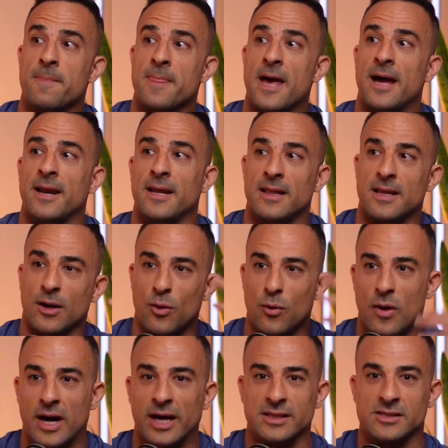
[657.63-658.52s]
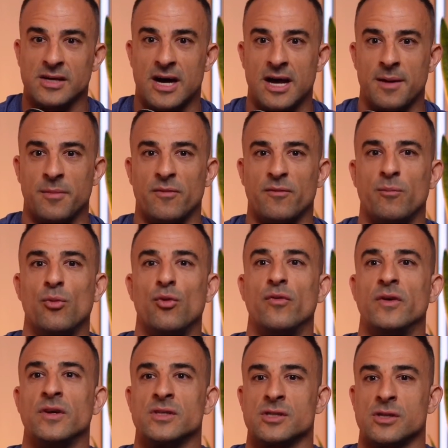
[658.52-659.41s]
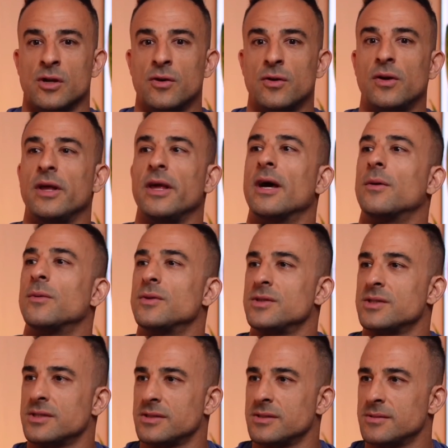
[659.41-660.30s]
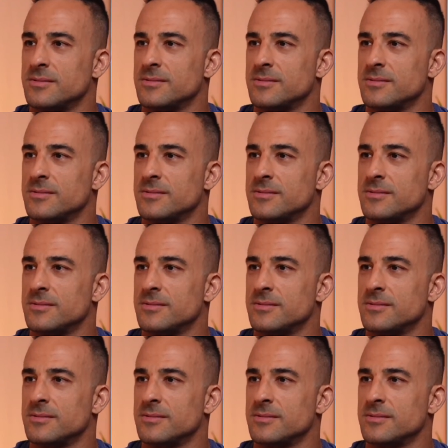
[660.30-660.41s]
And in the quiet time of moving slowly, I was